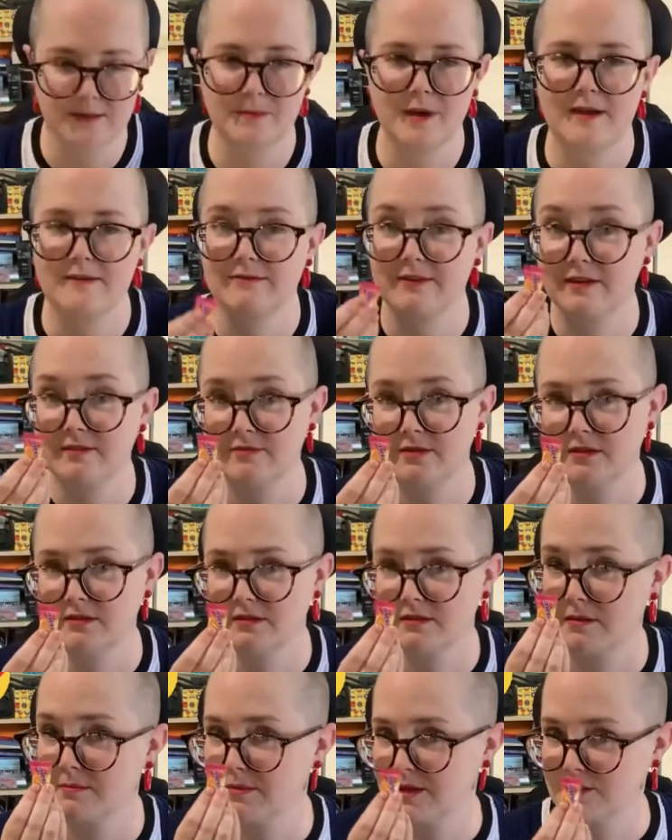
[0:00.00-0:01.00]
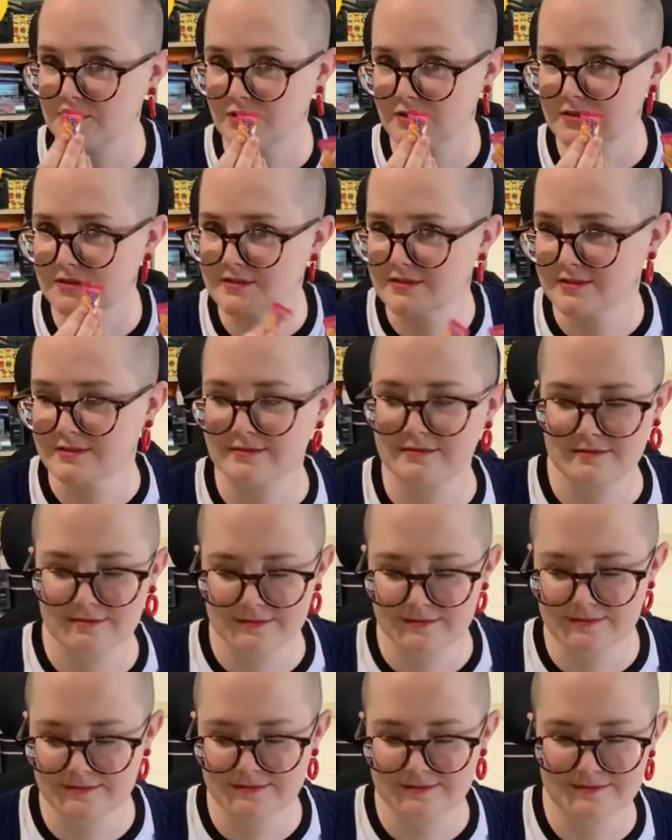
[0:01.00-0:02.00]
my favorite, the Mentos
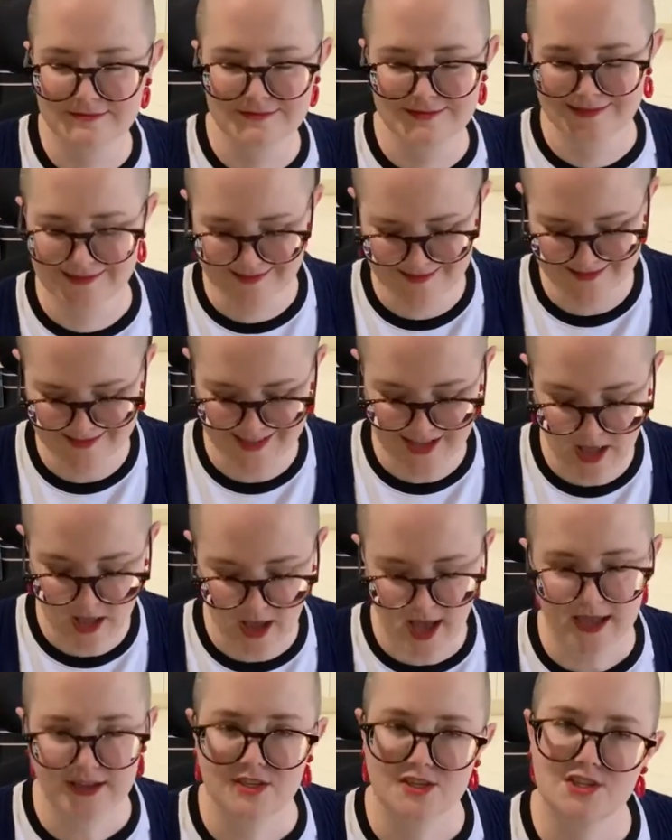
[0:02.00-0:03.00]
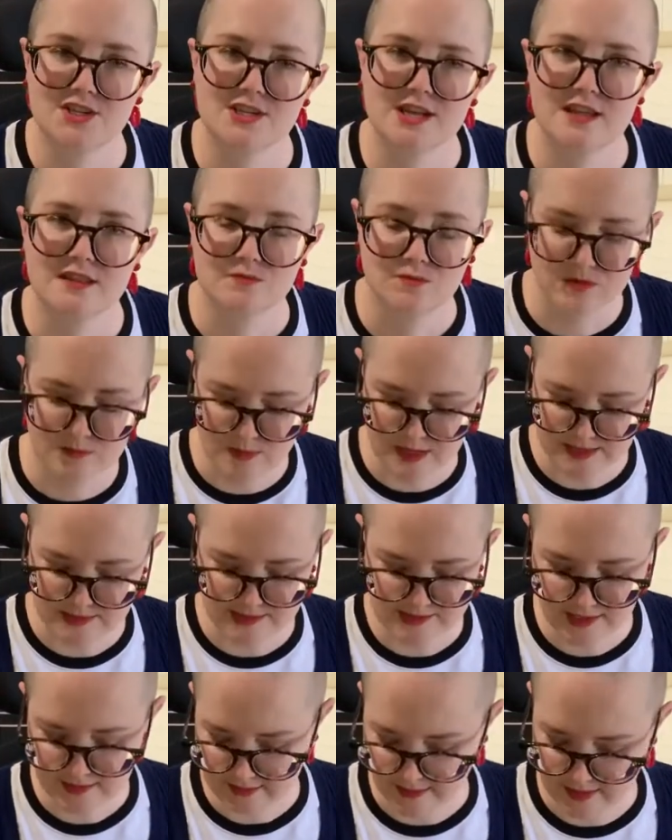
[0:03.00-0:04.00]
had to share them with my son